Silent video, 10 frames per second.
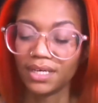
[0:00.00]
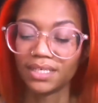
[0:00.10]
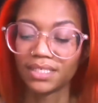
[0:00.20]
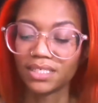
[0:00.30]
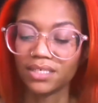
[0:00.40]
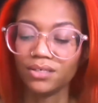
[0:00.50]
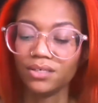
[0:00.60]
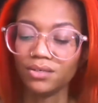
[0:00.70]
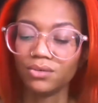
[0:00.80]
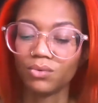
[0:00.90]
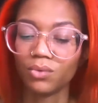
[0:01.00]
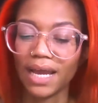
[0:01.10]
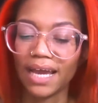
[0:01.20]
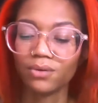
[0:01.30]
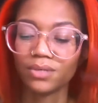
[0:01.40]
and see
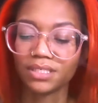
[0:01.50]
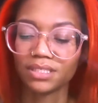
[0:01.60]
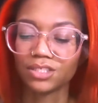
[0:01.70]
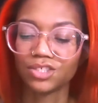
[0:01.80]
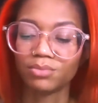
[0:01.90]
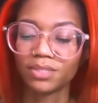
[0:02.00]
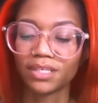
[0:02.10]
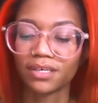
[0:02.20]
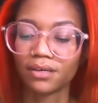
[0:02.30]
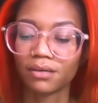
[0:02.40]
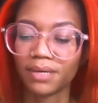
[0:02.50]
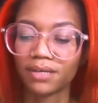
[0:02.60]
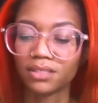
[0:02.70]
how it is that you've been thinking about